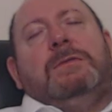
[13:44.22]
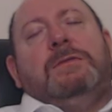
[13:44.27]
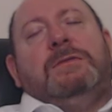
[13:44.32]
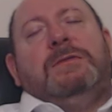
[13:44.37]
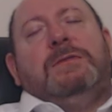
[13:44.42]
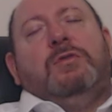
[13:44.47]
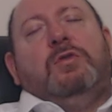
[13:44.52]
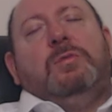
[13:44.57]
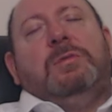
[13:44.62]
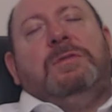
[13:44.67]
you'll
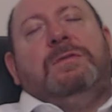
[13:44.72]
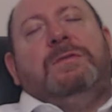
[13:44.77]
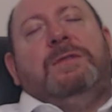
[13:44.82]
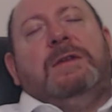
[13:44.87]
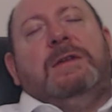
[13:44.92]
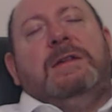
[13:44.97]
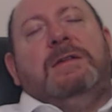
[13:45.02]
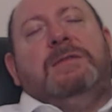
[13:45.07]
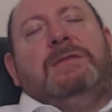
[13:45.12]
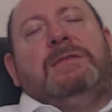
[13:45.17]
still be
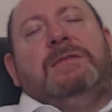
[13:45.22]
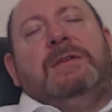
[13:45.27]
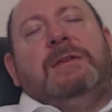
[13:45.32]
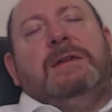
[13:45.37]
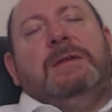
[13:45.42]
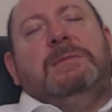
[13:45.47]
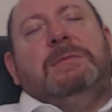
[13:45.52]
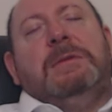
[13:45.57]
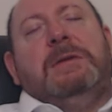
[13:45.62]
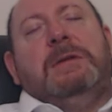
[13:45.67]
feeling
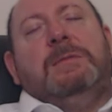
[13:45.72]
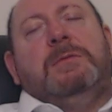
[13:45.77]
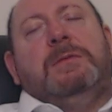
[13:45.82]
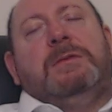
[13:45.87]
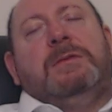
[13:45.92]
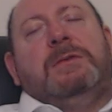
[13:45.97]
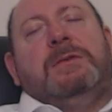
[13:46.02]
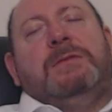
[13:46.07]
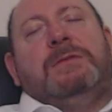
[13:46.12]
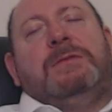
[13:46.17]
sleepy
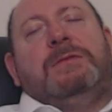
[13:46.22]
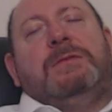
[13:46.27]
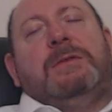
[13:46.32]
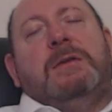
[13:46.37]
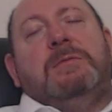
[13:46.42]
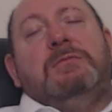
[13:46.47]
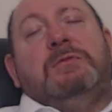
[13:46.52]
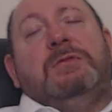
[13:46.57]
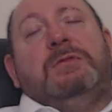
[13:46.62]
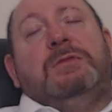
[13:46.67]
because
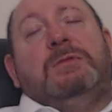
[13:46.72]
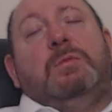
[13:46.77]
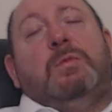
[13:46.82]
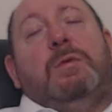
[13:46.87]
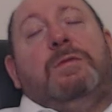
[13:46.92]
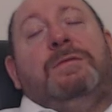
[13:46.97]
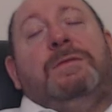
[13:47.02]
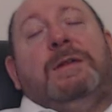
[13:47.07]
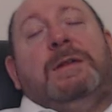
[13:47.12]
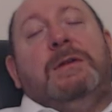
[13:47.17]
I'm just
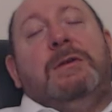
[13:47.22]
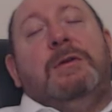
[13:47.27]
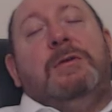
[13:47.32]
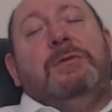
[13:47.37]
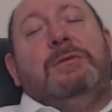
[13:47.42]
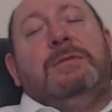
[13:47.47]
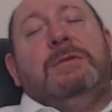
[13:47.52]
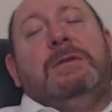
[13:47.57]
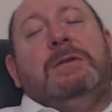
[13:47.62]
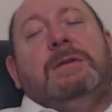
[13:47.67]
waffling
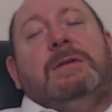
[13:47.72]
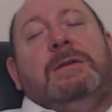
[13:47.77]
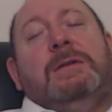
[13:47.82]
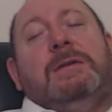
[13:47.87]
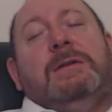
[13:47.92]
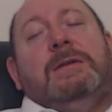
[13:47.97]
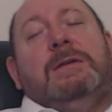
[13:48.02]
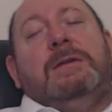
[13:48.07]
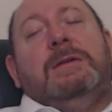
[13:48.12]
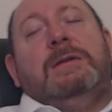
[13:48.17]
on.
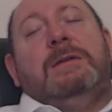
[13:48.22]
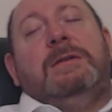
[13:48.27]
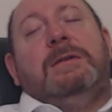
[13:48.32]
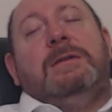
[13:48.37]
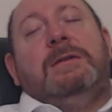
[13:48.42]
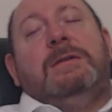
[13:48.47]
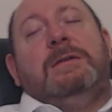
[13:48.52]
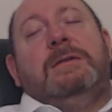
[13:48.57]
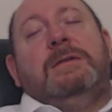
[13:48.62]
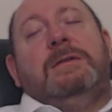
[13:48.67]

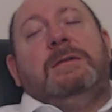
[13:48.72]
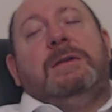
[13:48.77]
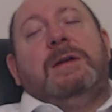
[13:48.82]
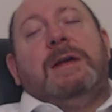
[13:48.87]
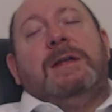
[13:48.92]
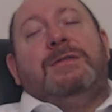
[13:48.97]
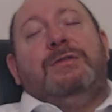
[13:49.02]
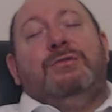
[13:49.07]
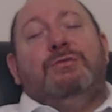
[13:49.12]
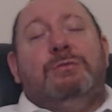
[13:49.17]

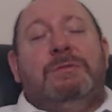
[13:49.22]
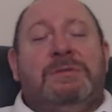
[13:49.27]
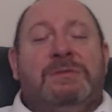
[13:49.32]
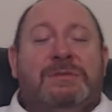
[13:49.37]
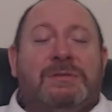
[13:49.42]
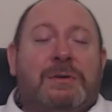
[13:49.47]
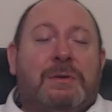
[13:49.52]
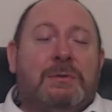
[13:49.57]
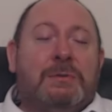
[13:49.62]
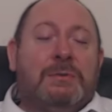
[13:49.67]
And the
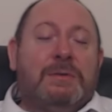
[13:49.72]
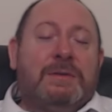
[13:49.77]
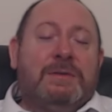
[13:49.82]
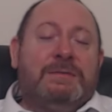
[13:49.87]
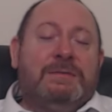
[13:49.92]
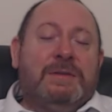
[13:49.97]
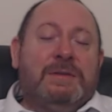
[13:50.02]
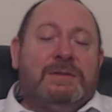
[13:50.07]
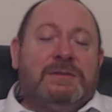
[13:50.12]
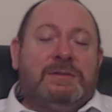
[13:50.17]
result
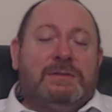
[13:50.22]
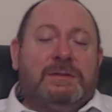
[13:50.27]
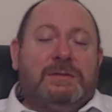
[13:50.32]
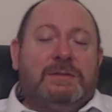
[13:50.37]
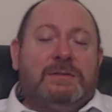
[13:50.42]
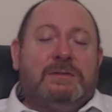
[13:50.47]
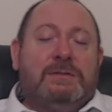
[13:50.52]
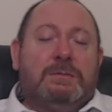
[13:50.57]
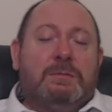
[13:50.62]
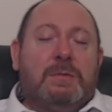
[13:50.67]
of
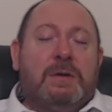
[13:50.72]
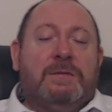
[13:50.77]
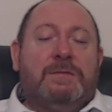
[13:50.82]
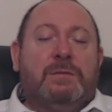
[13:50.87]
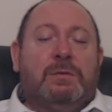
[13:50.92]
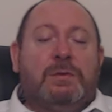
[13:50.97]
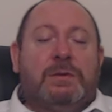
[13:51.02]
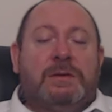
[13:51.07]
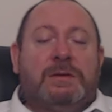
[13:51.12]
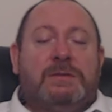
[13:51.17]
listening to my
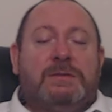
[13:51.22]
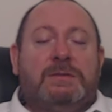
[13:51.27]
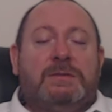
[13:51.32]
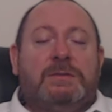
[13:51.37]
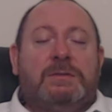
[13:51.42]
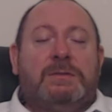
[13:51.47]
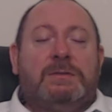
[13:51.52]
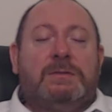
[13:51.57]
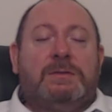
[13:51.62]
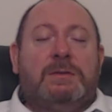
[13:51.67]

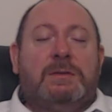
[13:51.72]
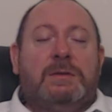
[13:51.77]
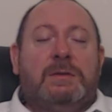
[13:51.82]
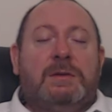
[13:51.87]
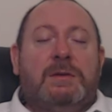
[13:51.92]
voice